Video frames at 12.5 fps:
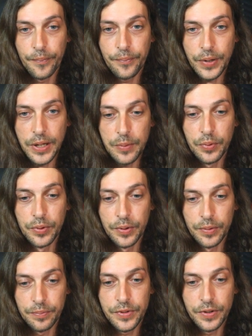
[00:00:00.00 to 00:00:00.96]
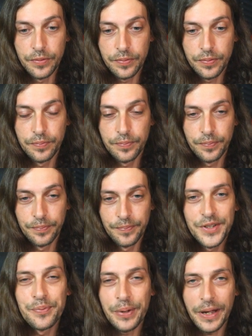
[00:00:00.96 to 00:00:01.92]
people
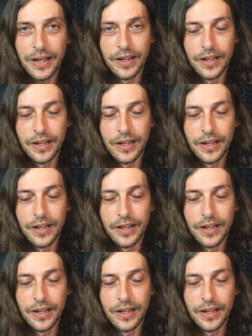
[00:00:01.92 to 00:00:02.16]
to pay,